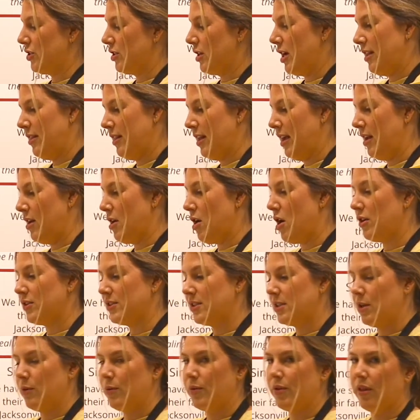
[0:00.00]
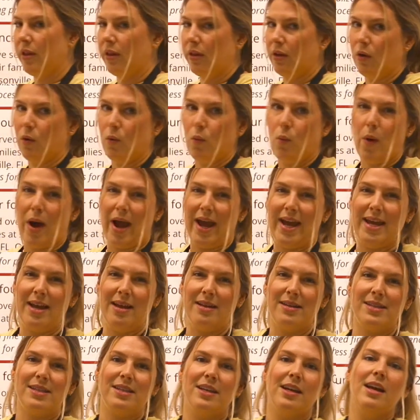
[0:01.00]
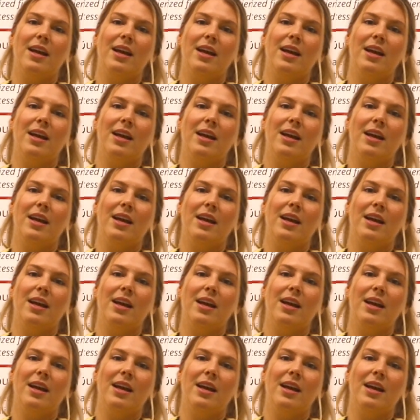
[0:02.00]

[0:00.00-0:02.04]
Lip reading: And then also with a little white,